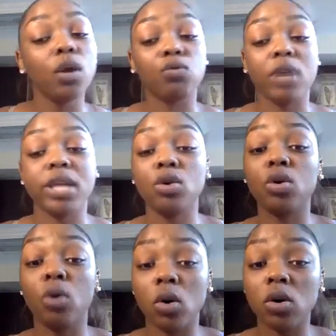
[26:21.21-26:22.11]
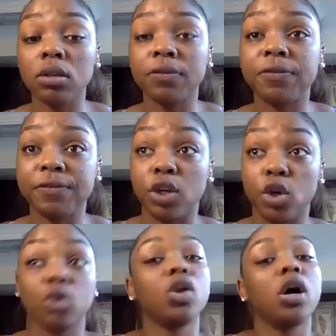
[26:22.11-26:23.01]
Write your goal,
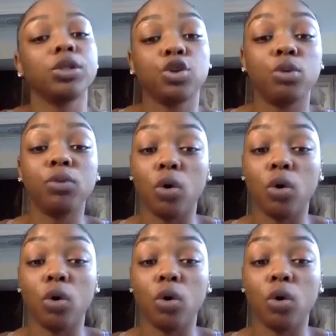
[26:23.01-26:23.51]
your long term